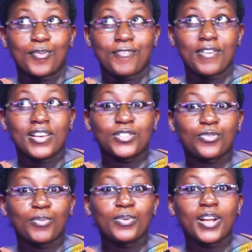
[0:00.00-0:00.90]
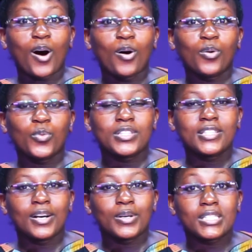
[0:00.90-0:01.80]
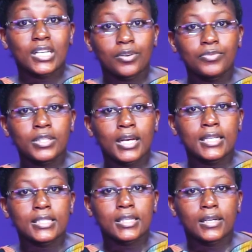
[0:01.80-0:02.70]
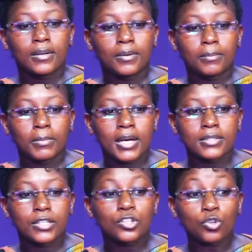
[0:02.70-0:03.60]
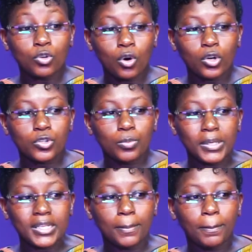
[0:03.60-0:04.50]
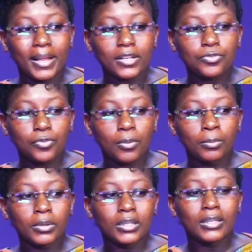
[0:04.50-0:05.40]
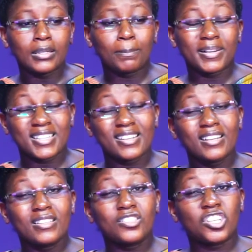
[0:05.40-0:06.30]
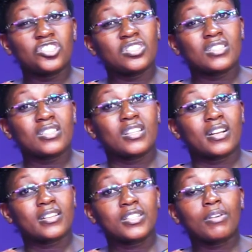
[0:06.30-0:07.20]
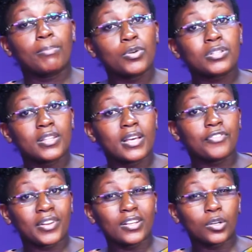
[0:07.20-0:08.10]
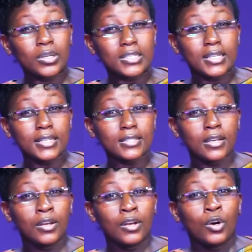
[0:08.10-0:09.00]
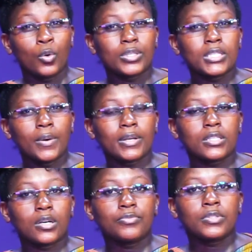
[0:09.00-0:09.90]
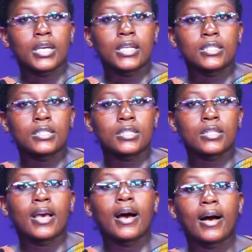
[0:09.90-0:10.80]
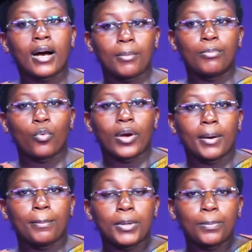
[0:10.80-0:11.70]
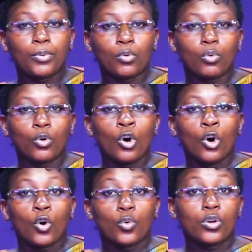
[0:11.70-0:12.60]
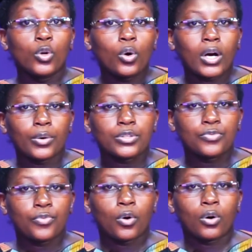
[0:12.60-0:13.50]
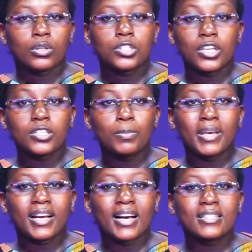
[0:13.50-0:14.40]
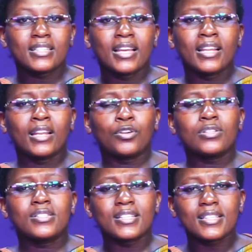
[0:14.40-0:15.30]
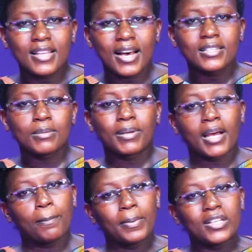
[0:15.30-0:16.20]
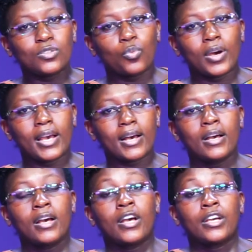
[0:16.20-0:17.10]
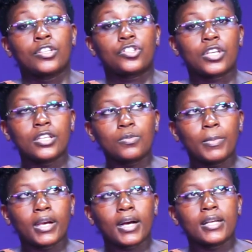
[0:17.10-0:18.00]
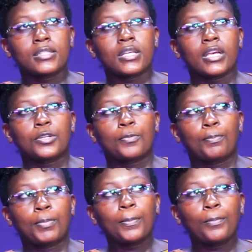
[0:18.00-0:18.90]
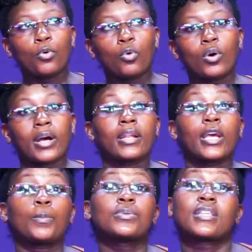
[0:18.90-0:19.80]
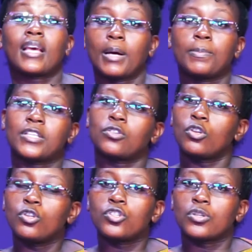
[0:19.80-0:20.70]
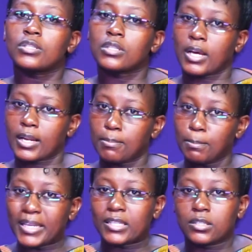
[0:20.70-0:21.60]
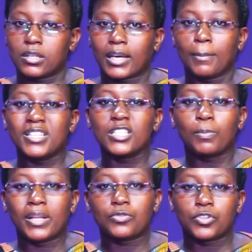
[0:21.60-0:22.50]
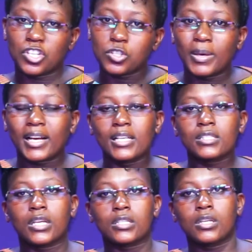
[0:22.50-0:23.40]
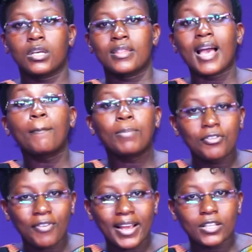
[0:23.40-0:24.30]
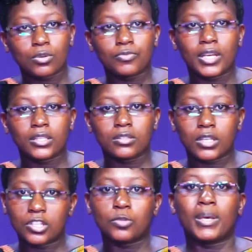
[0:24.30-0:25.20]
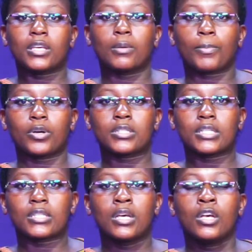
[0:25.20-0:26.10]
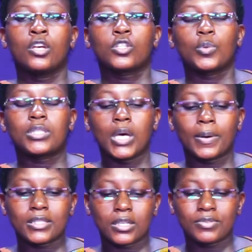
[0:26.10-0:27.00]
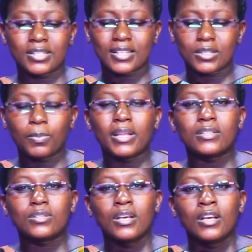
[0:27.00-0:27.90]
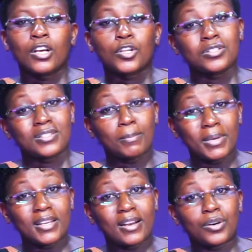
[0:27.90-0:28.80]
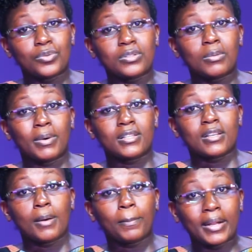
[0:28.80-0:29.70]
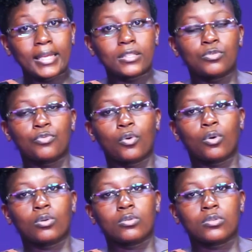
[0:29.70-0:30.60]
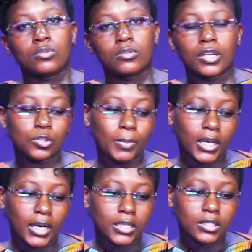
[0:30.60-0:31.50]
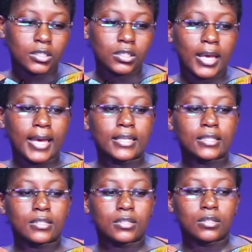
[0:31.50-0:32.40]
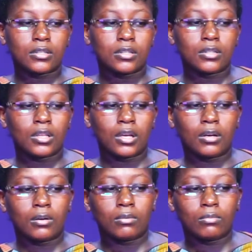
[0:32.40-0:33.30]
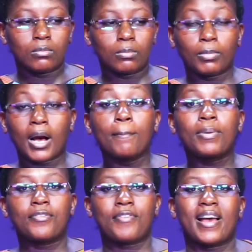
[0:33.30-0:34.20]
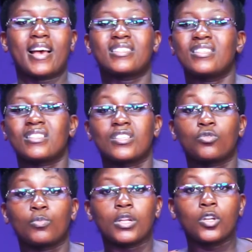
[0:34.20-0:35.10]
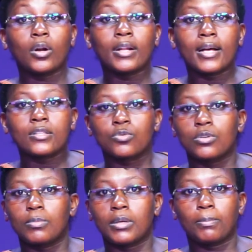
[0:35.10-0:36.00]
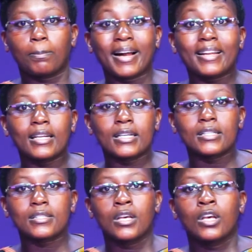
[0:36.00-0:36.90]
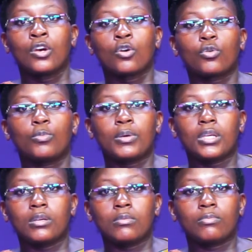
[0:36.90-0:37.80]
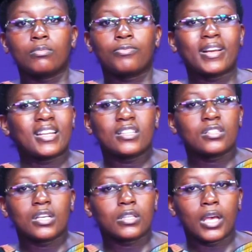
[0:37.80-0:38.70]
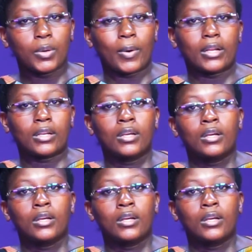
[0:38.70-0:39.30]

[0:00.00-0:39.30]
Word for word: Five years from now, we see ourselves as, uh, as the to-go-to media platform in particularly changing the narrative about uh, the African continent. We see ourselves as the hub where people would look out for change makers and, and not just that, but a place where change makers and people who can help scale up their solutions can meet, like a meeting place for change makers and the amplifiers of their change making process. So we see ourselves as that place, not just a media house, but a place for change makers and the amplifiers. In this case, could be donors, could be partners, could be financiers, anyone.